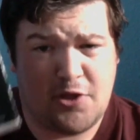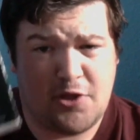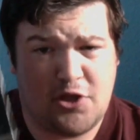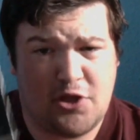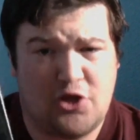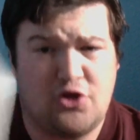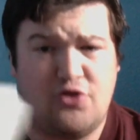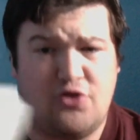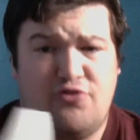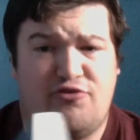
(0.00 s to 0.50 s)

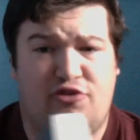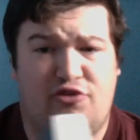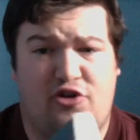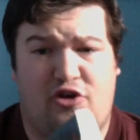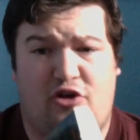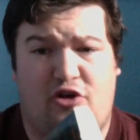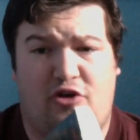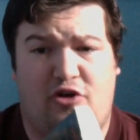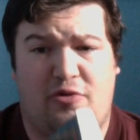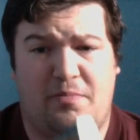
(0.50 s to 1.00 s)
good for
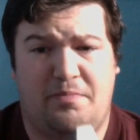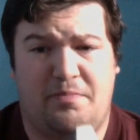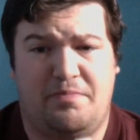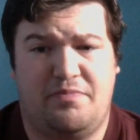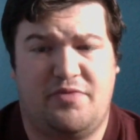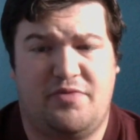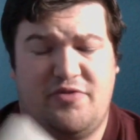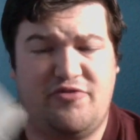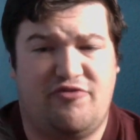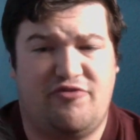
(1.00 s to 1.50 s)
her.
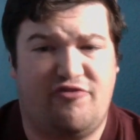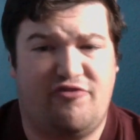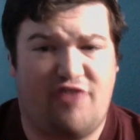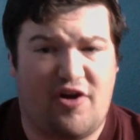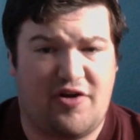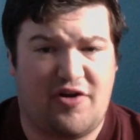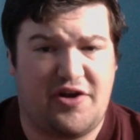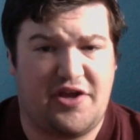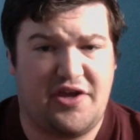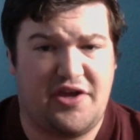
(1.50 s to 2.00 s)

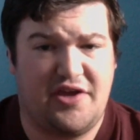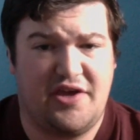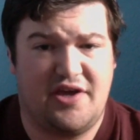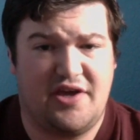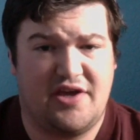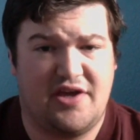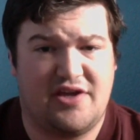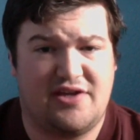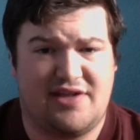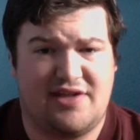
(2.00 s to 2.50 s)
Very
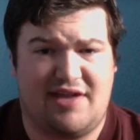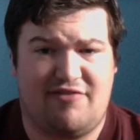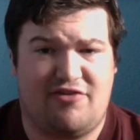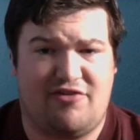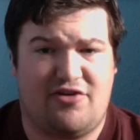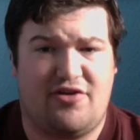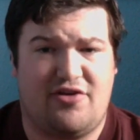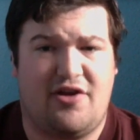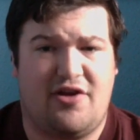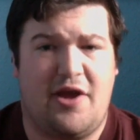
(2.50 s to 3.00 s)

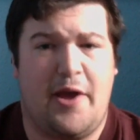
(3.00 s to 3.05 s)
clever.